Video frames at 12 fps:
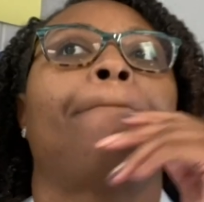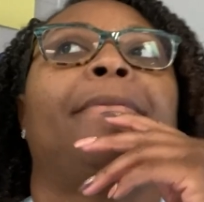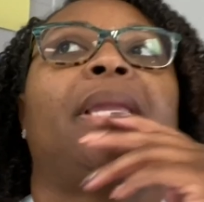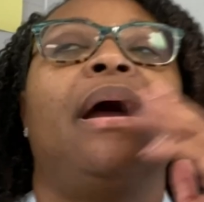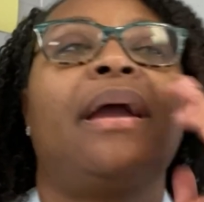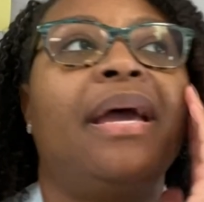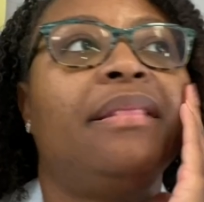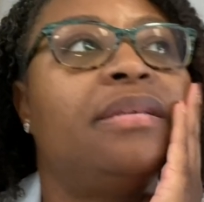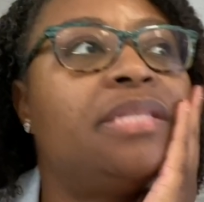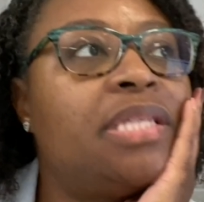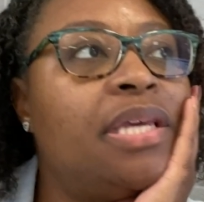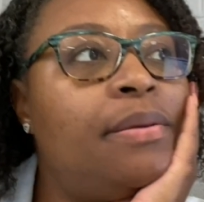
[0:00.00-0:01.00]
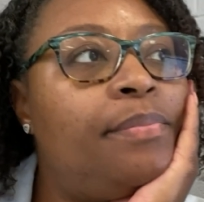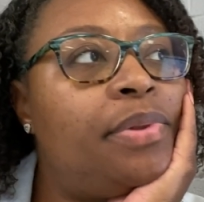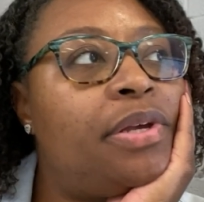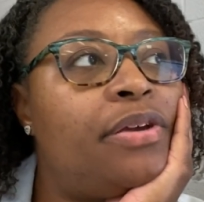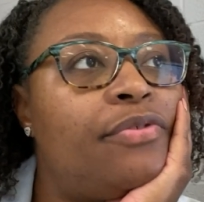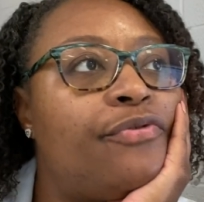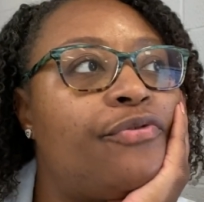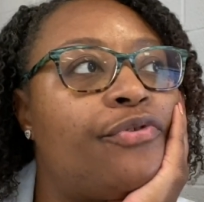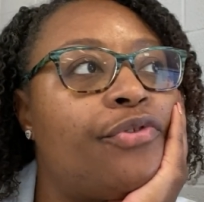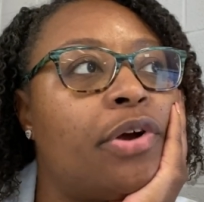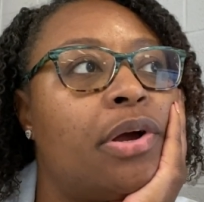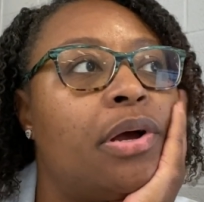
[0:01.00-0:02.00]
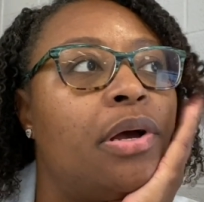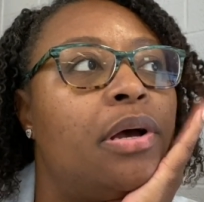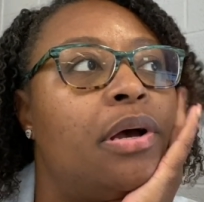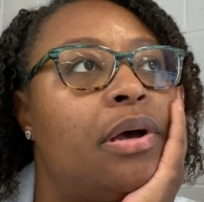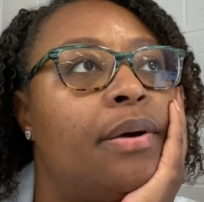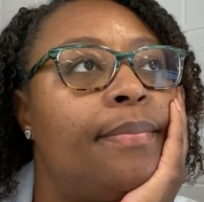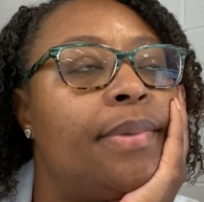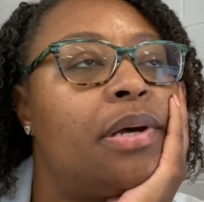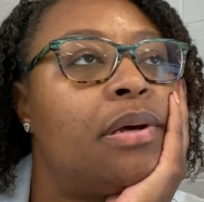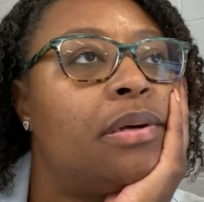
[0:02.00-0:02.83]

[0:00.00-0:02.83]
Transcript: I got the template from